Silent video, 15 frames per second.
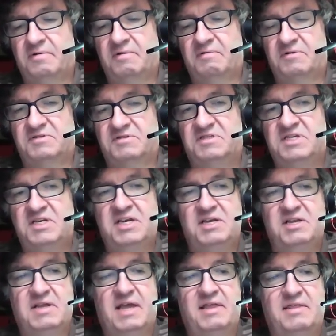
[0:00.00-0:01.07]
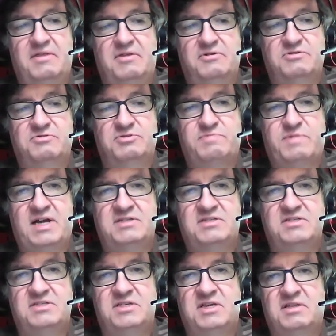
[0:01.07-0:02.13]
was seen, and those
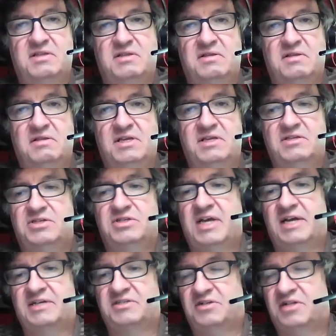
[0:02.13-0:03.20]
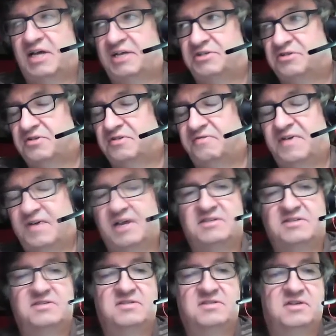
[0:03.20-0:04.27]
responses can lead to toxicological
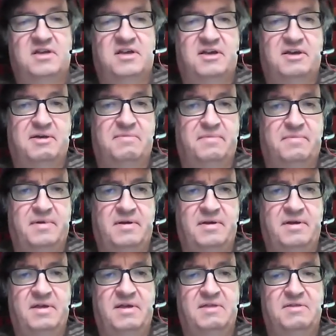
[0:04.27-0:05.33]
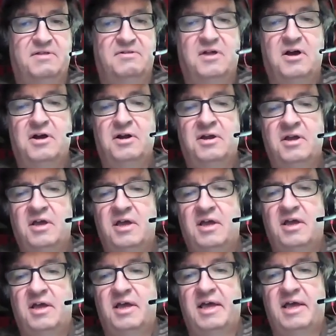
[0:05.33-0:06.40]
effects um, in the lung,
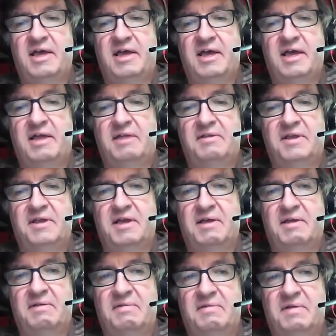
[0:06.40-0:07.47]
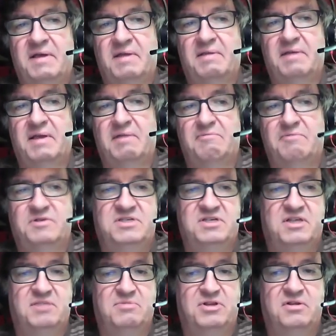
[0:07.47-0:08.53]
uh, and uh, and and we
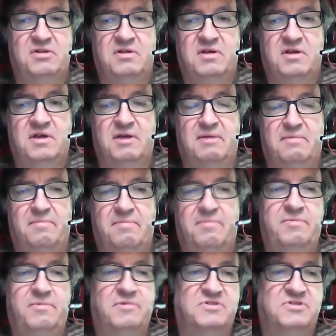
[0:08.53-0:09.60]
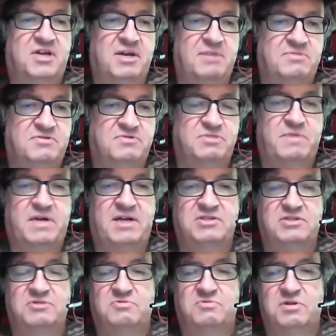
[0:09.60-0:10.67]
see them in um, those types of
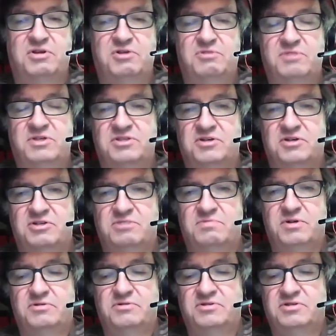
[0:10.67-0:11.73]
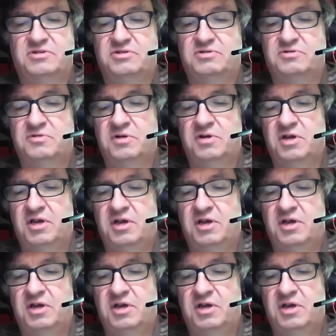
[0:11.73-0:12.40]
responses when humans are exposed to